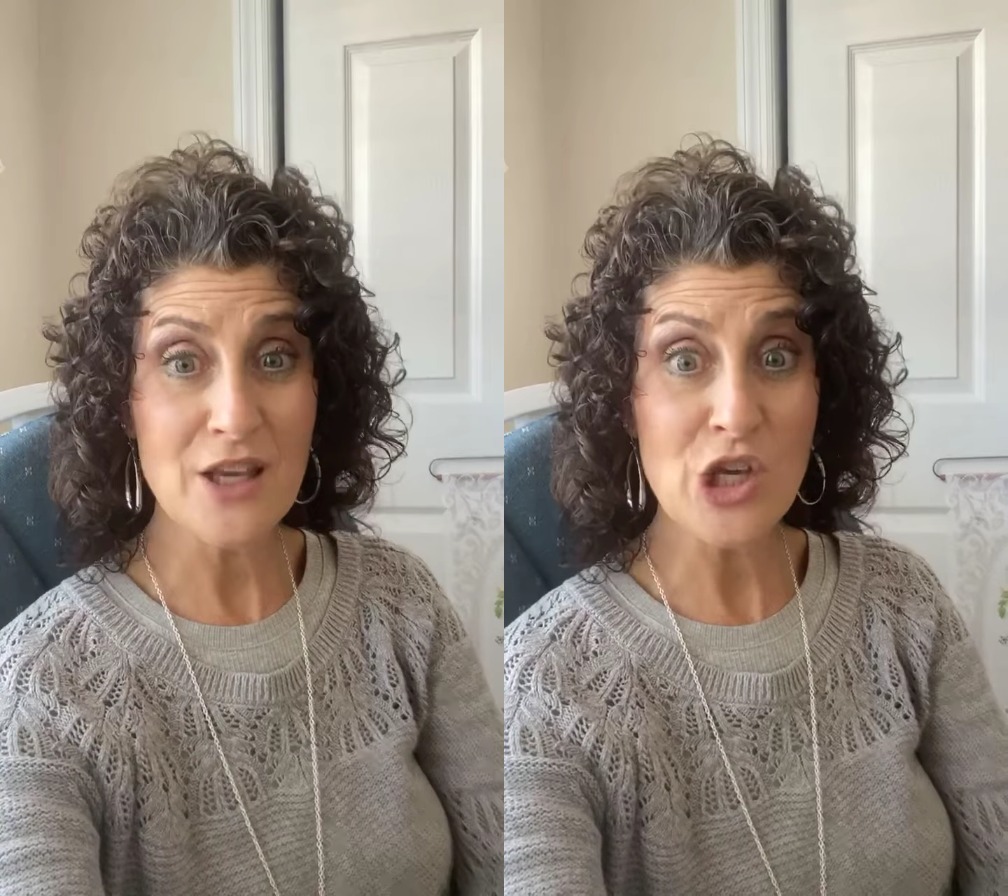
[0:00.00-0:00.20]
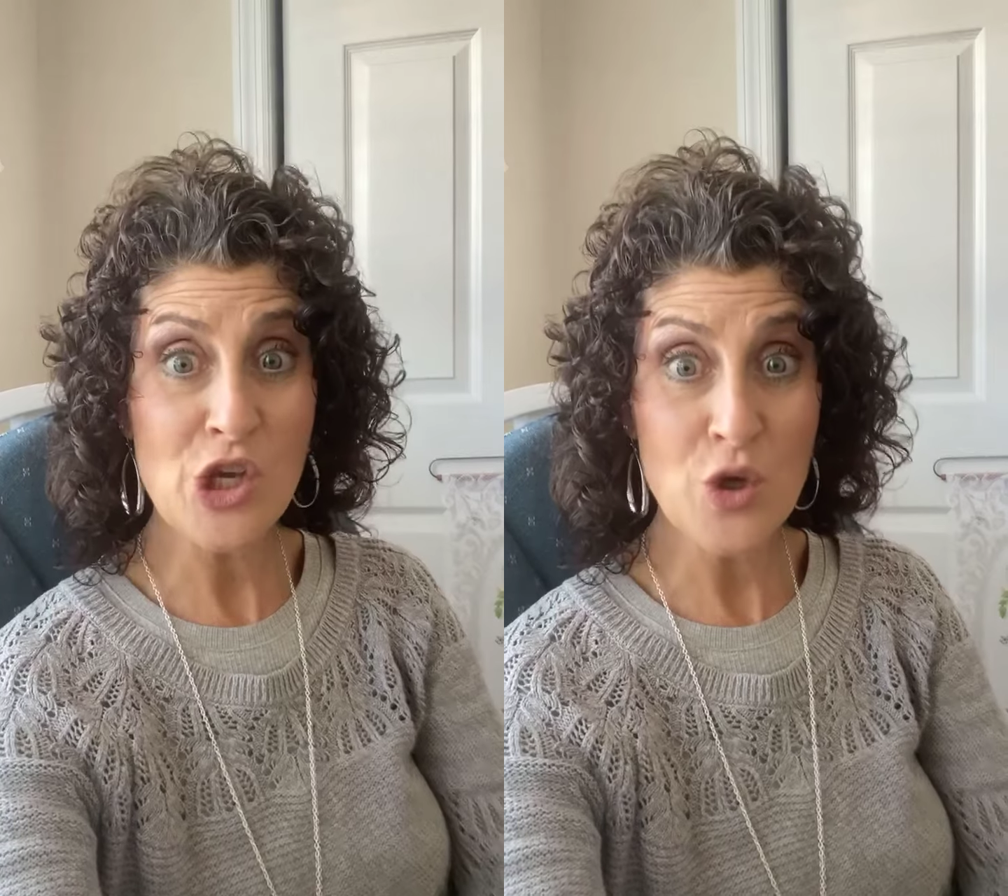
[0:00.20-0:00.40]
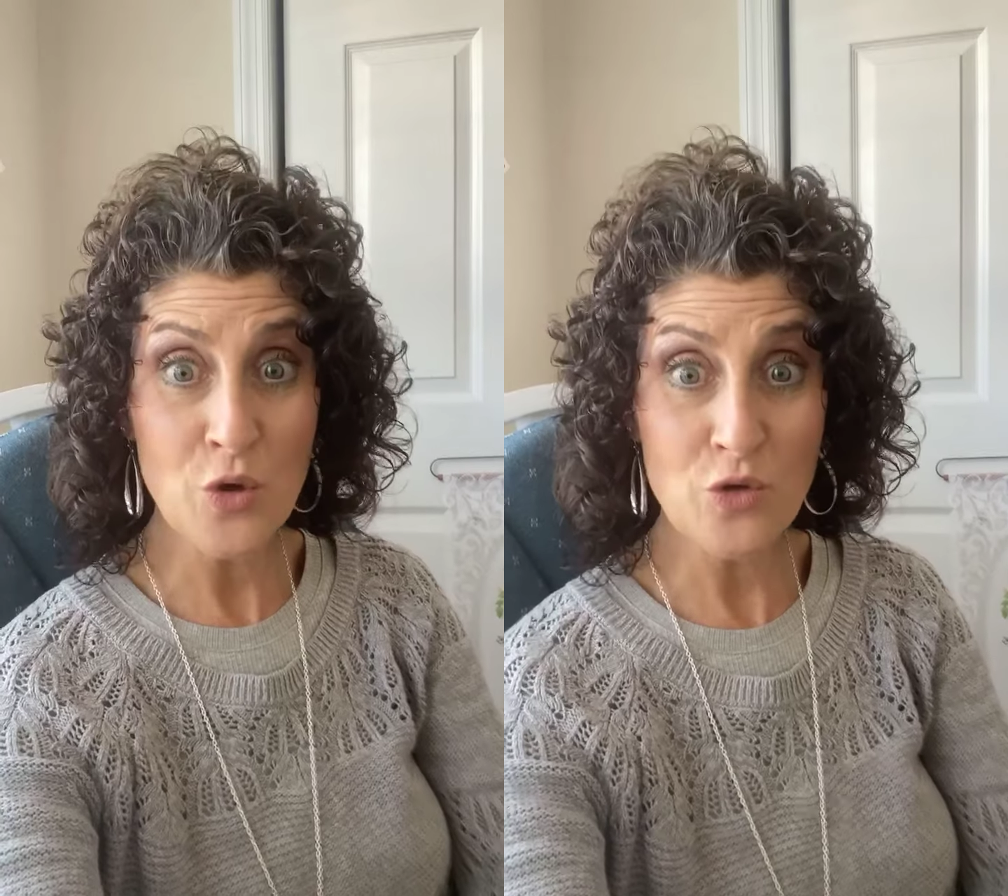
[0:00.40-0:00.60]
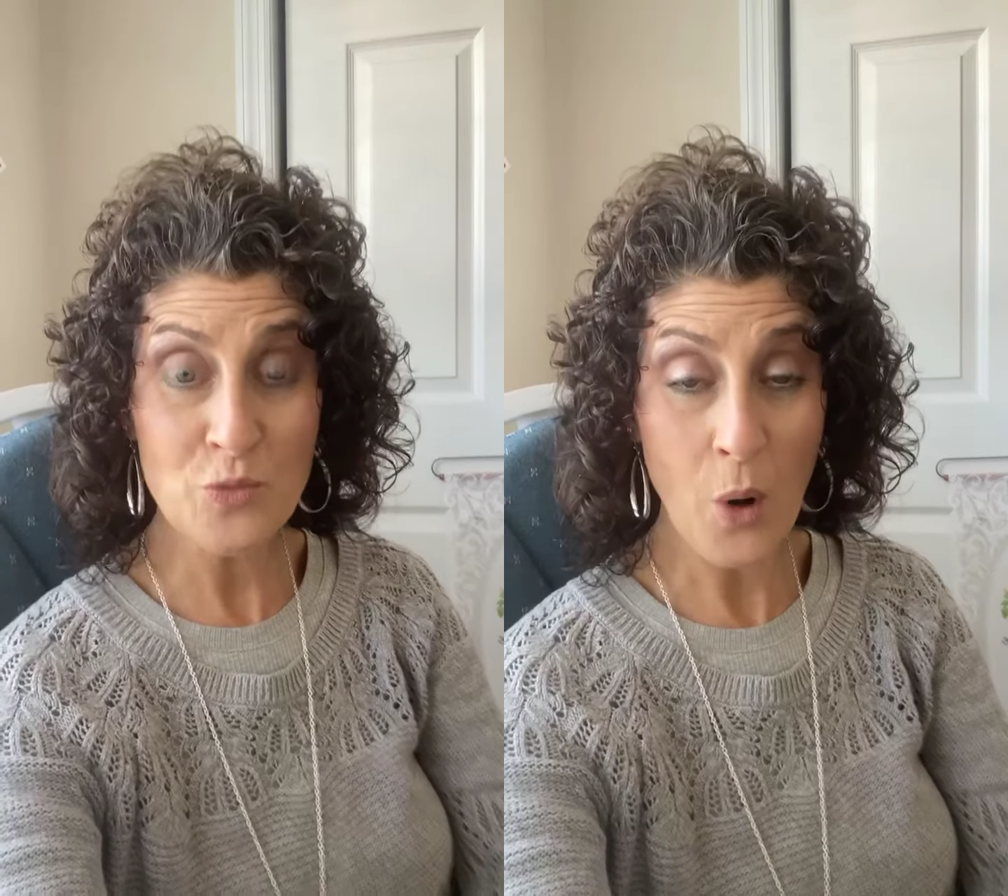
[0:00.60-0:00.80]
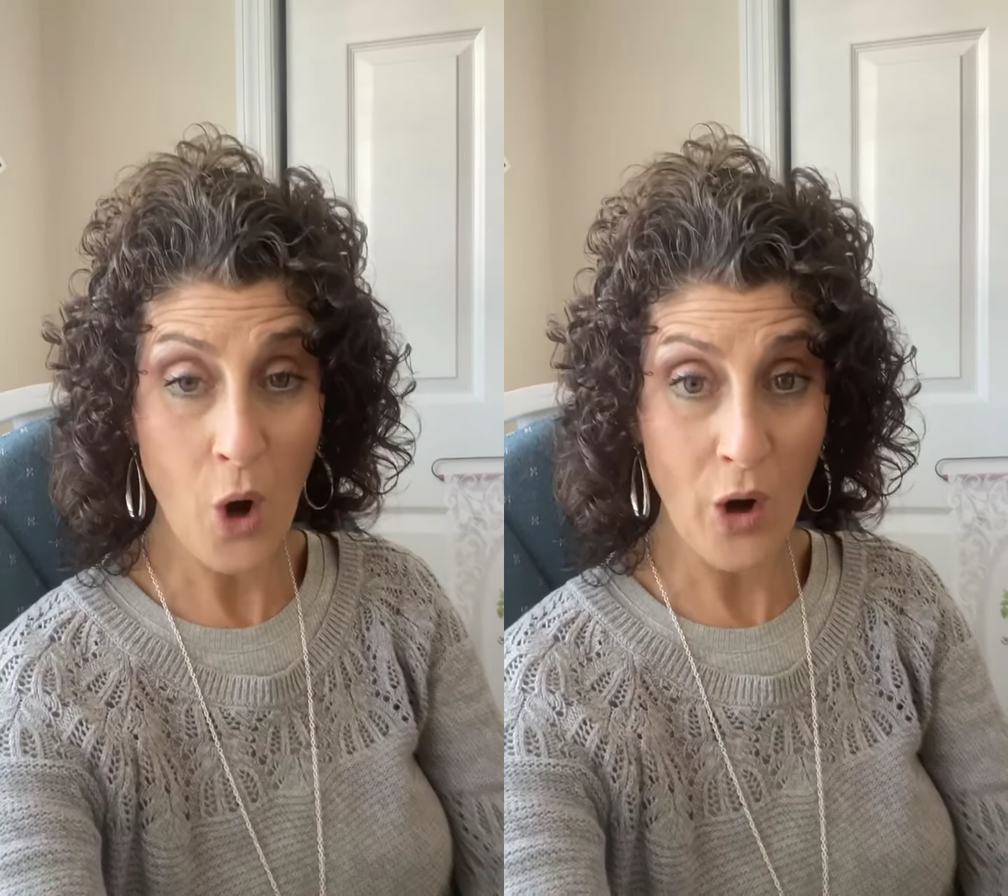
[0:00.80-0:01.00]
huge
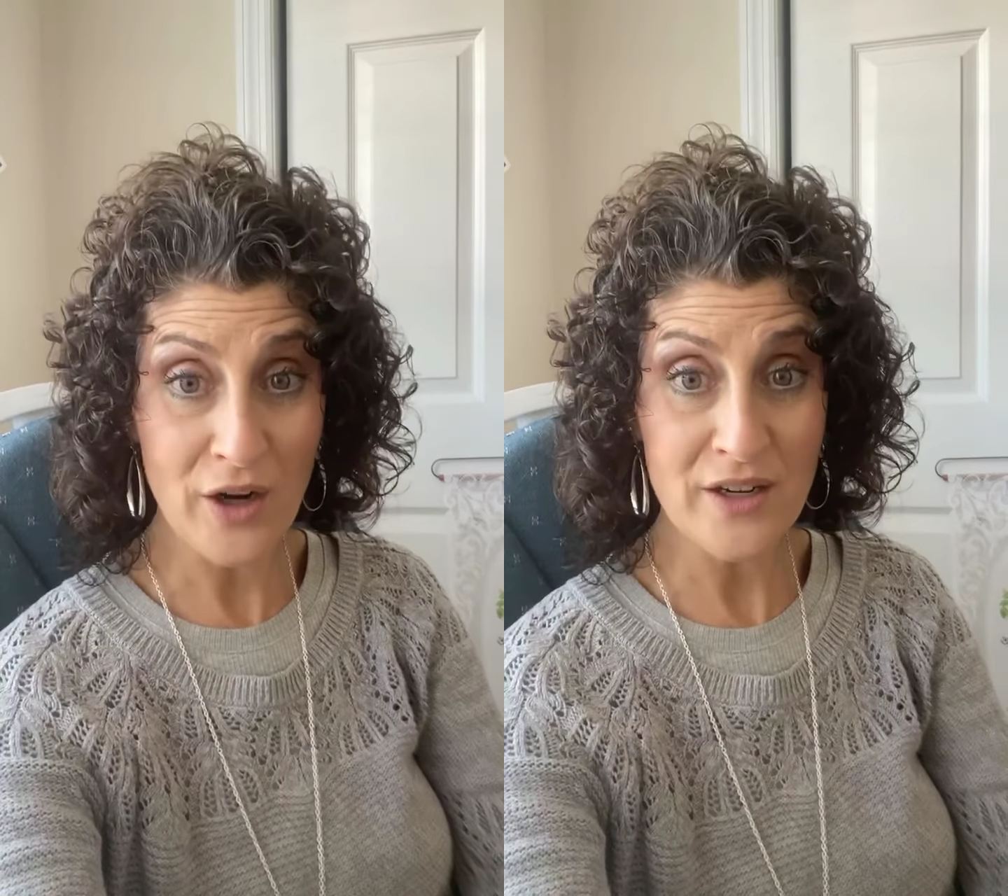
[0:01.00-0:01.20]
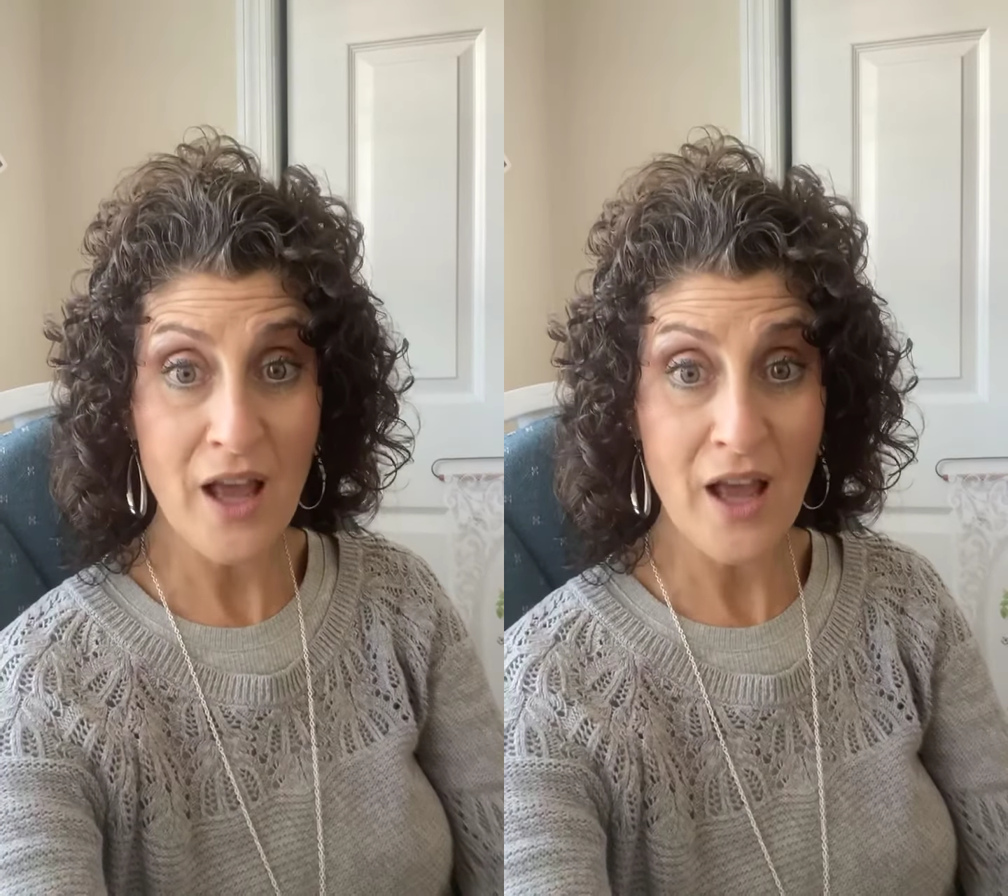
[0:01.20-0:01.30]
part